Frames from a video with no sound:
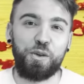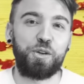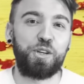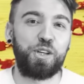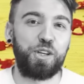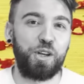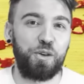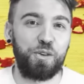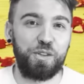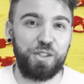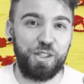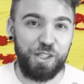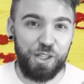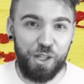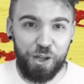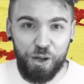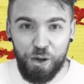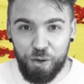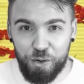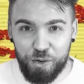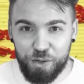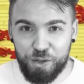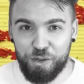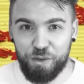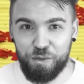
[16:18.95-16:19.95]
shows
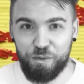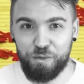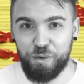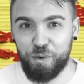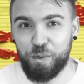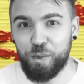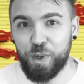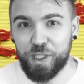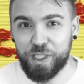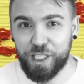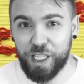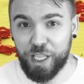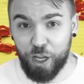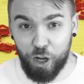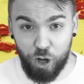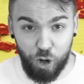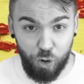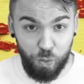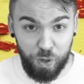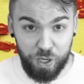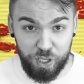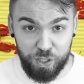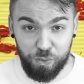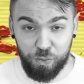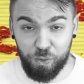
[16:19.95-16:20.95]
those for what they
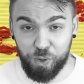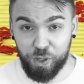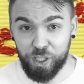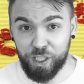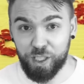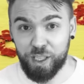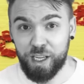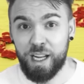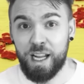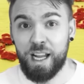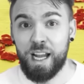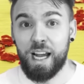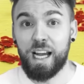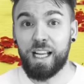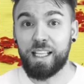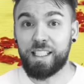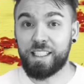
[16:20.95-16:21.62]
always were, a